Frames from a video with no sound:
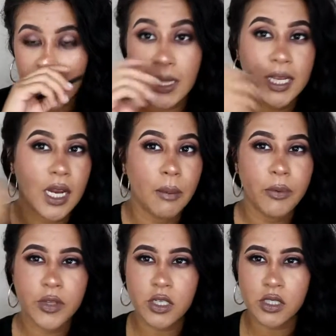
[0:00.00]
clean
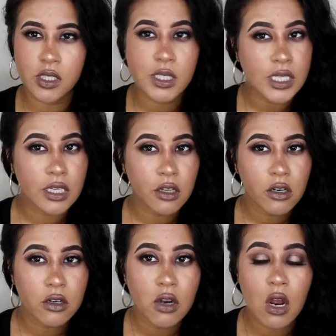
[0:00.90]
up with
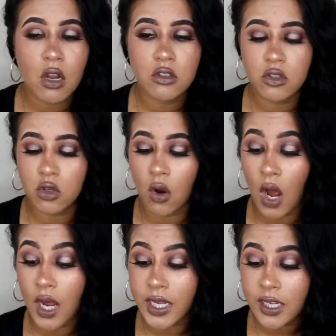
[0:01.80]
concealer.
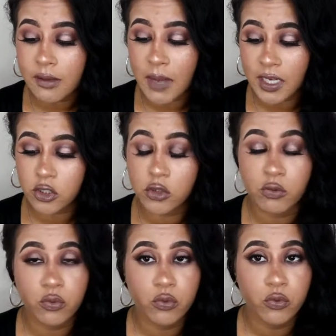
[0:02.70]
So I am
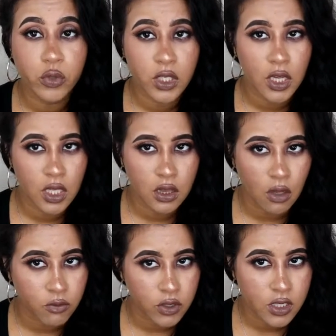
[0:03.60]
actually really in
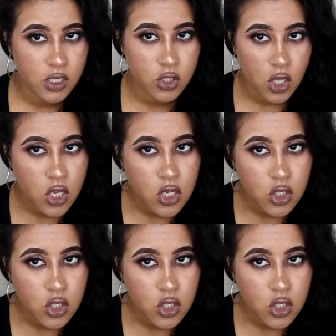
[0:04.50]
love with this.